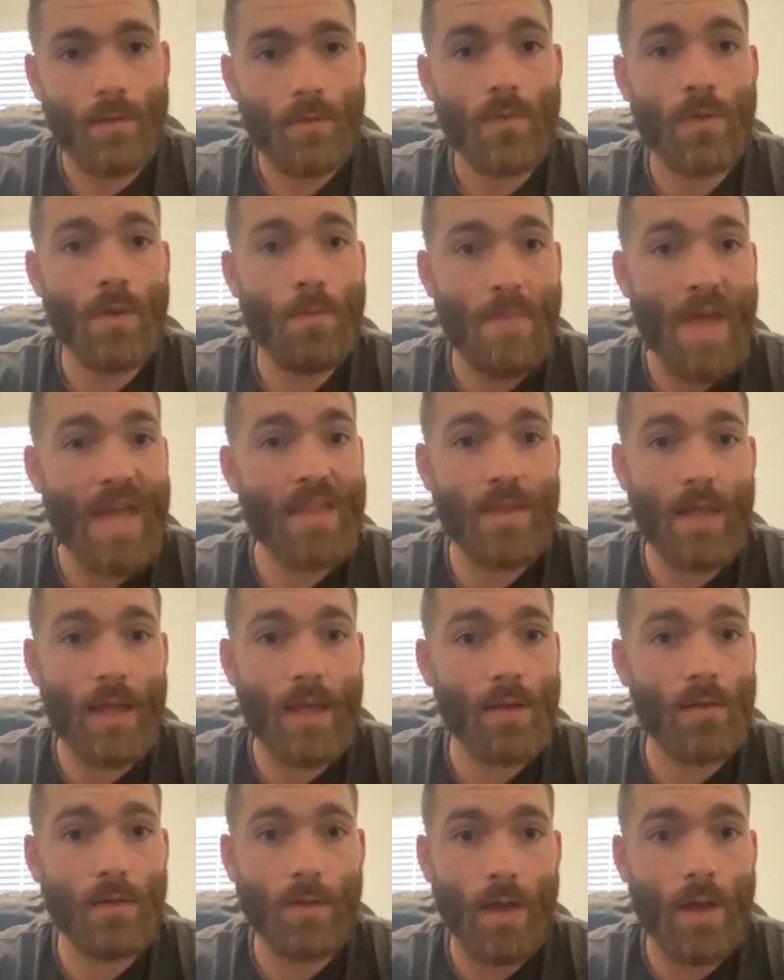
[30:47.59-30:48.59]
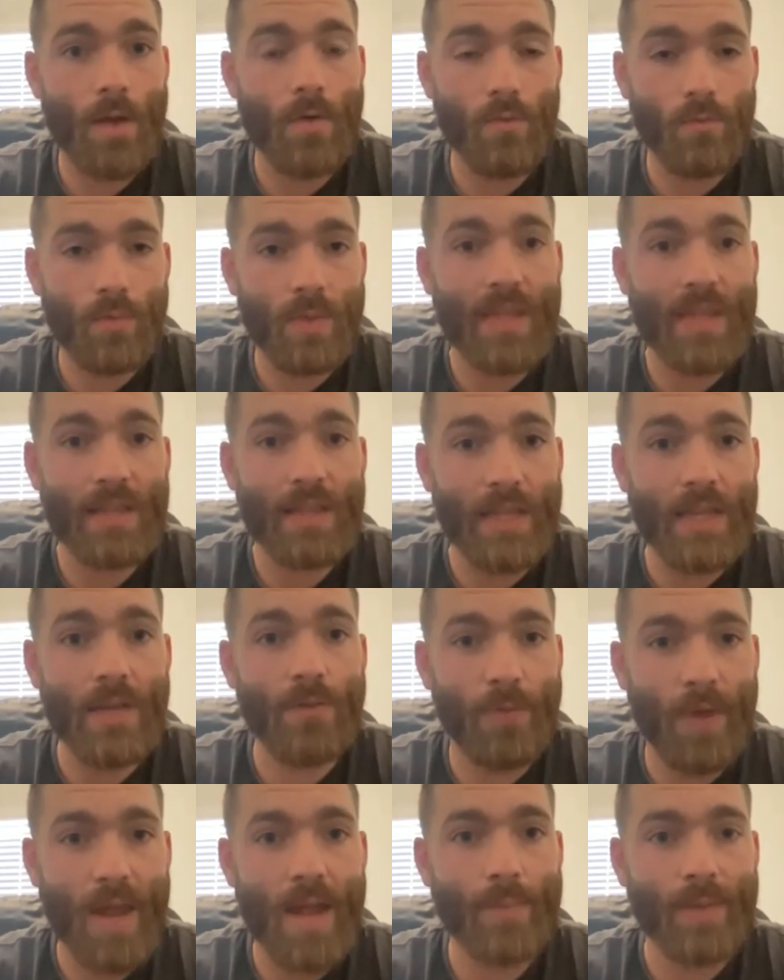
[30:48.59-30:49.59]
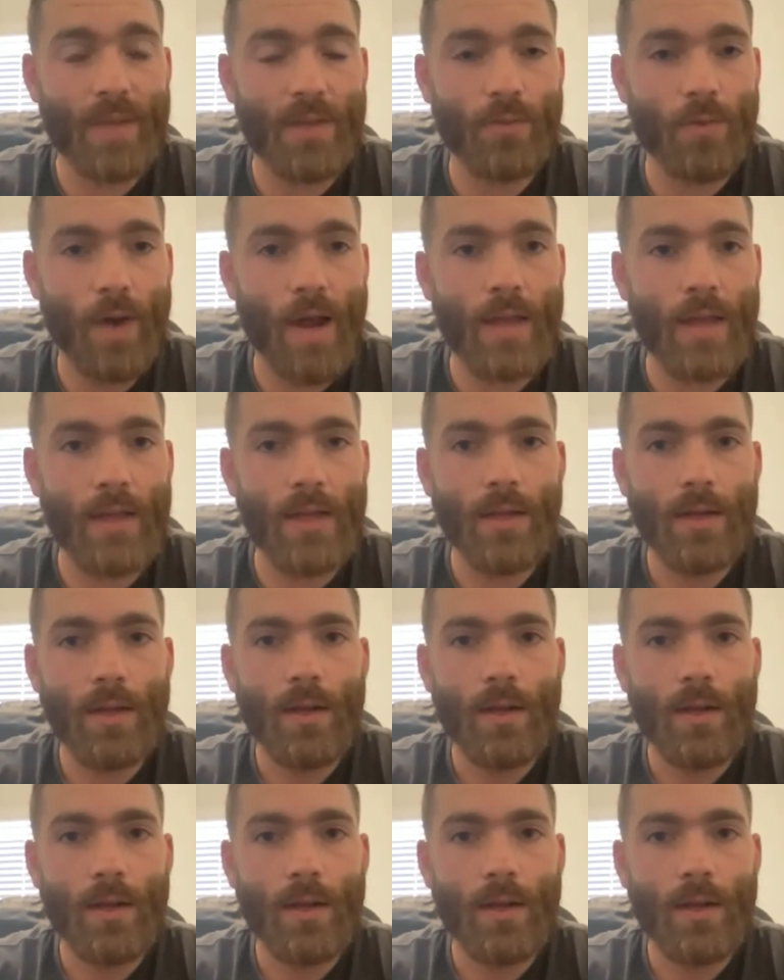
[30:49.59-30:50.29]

the men that they lead families, right?